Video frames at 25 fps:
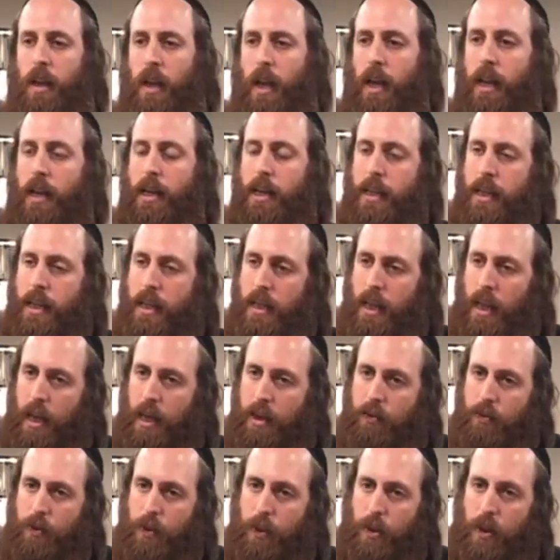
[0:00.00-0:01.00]
And He
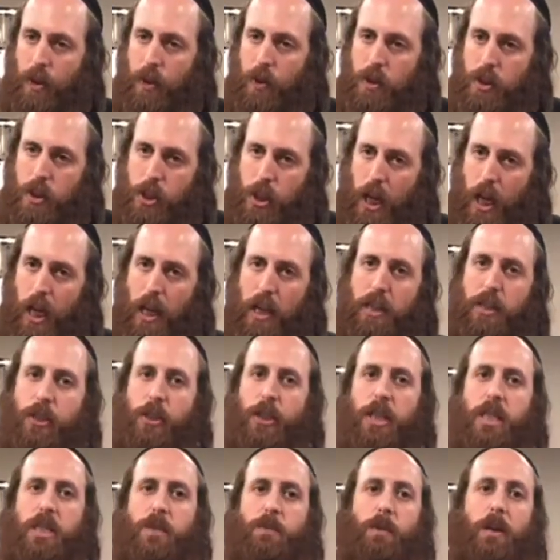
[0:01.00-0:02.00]
gave you those
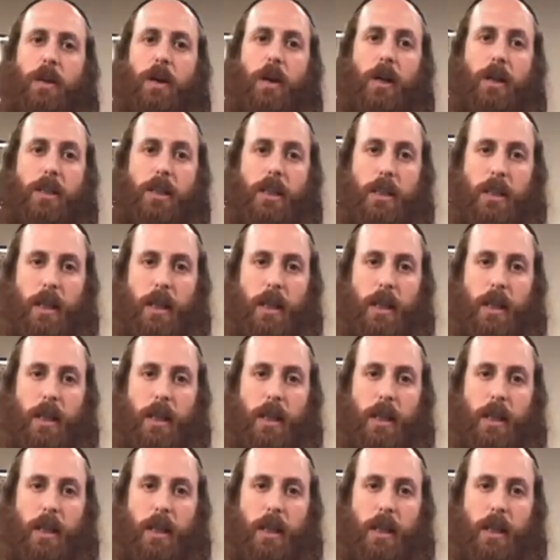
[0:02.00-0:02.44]
challenges because